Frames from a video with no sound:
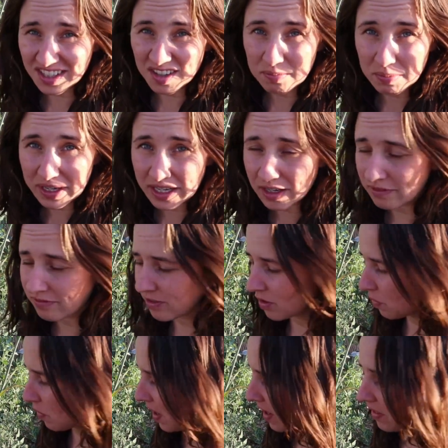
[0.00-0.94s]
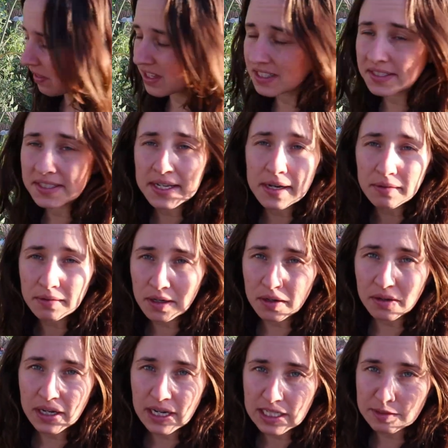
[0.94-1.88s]
that have been here for a while. This
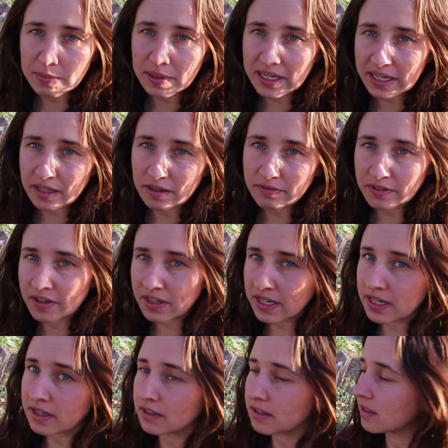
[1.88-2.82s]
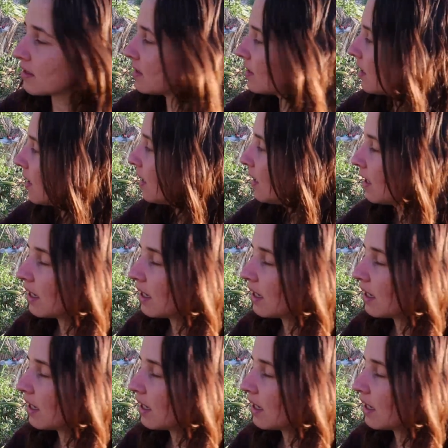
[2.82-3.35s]
yarrow has been here for years.